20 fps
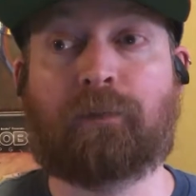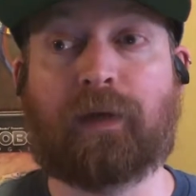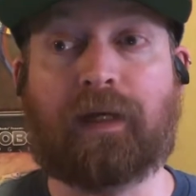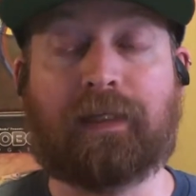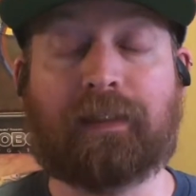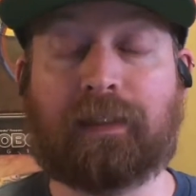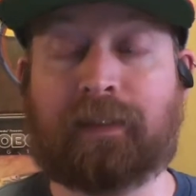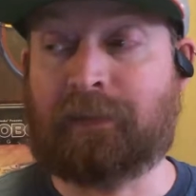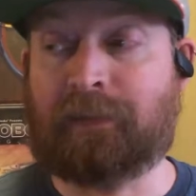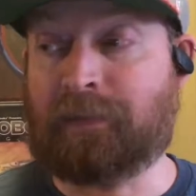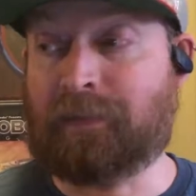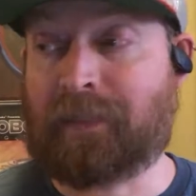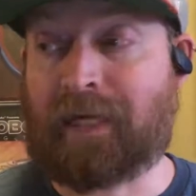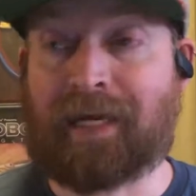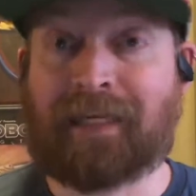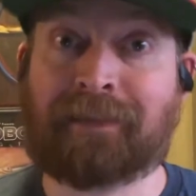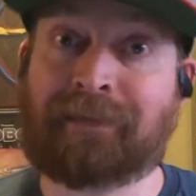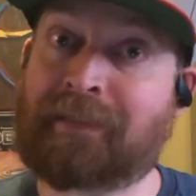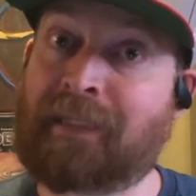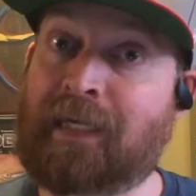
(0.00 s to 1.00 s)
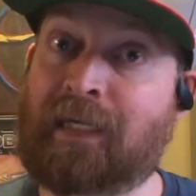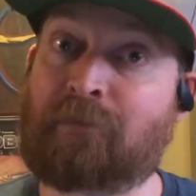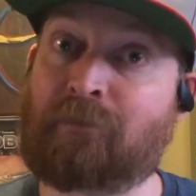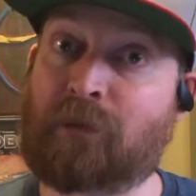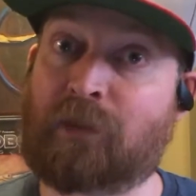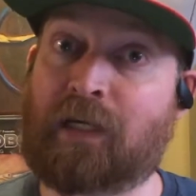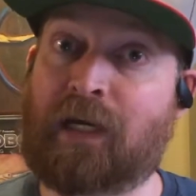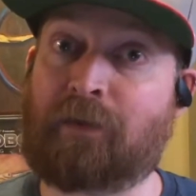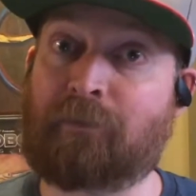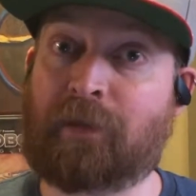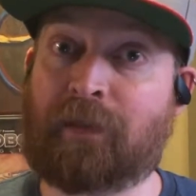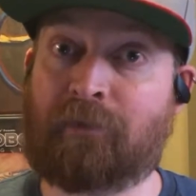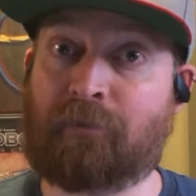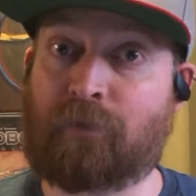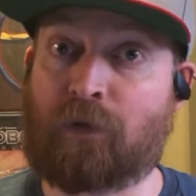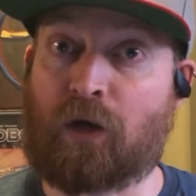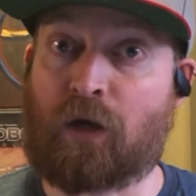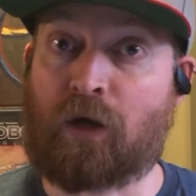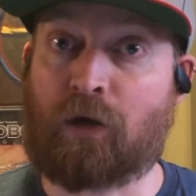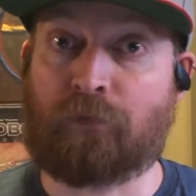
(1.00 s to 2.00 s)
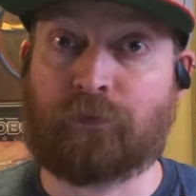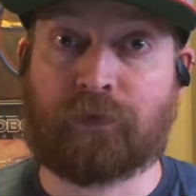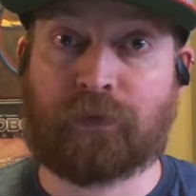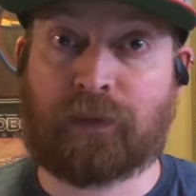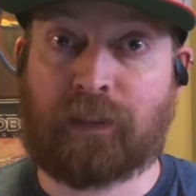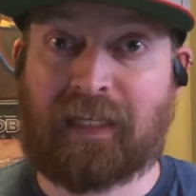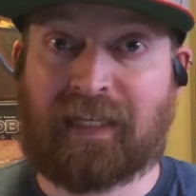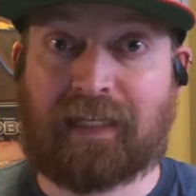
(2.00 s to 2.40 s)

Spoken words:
but the last game you got me involved.